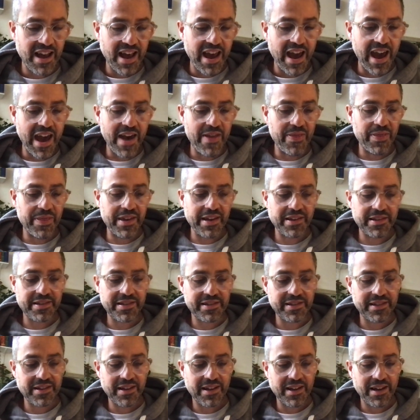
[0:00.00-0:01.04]
And
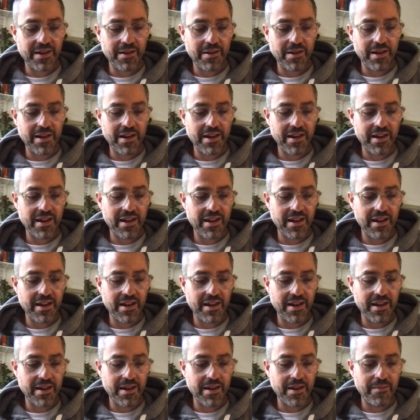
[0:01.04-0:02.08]
this
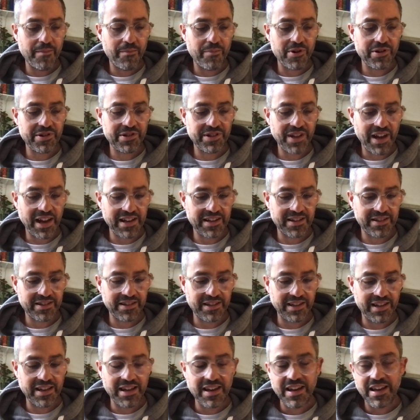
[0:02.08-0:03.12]

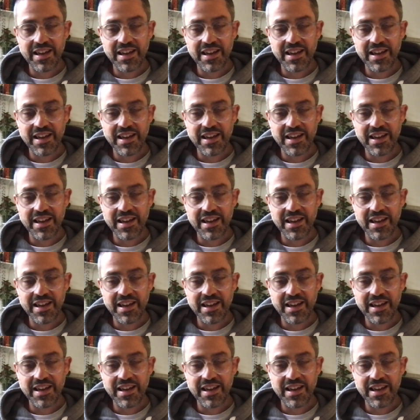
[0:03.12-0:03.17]
precisely